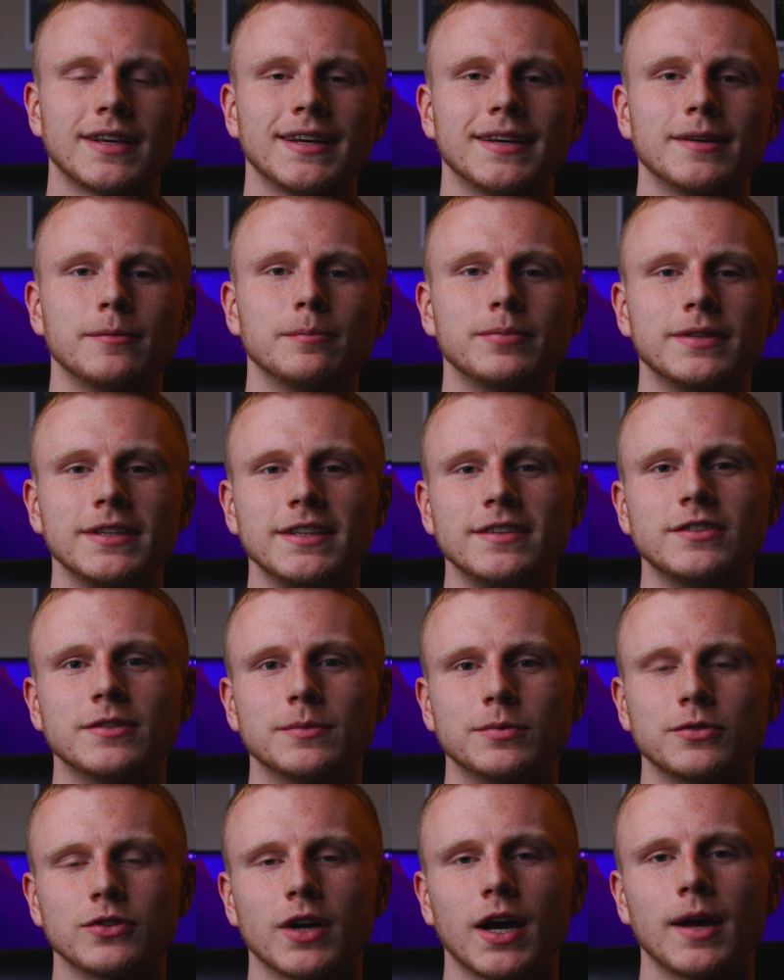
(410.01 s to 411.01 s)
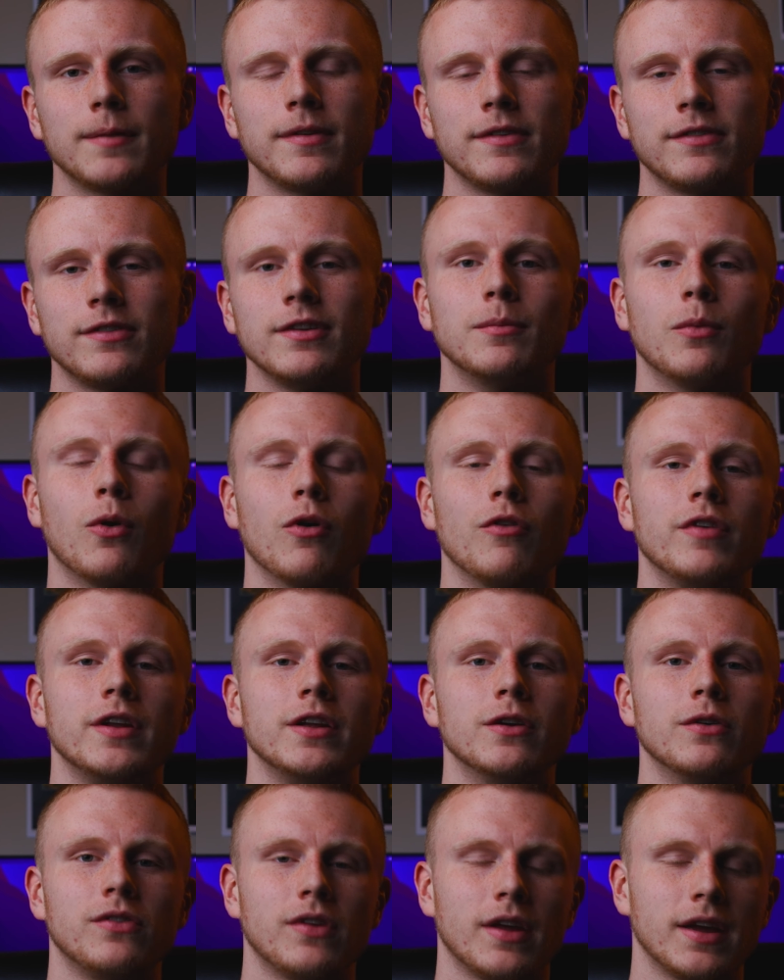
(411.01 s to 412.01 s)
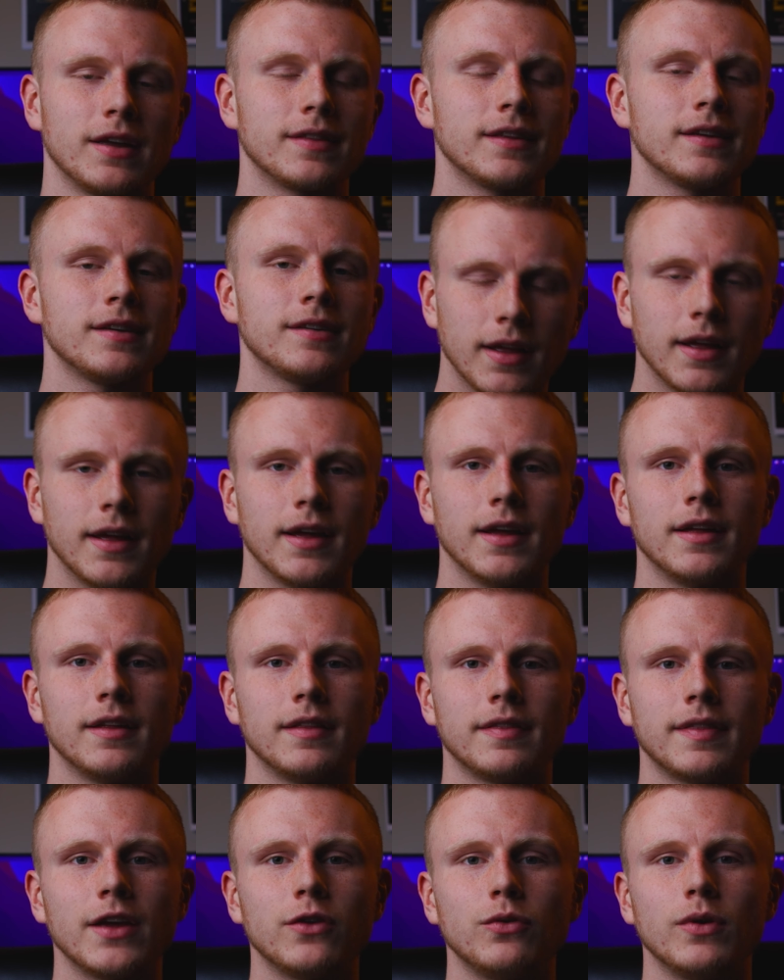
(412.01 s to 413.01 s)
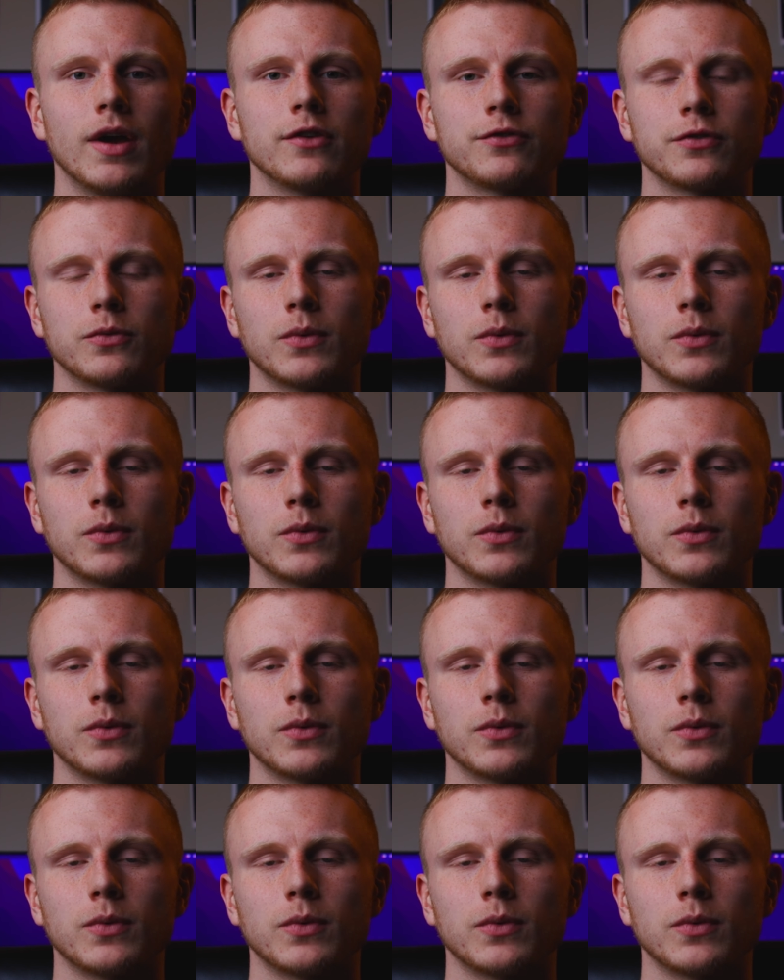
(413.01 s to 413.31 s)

and please subscribe to see more videos like this. And thank you guys for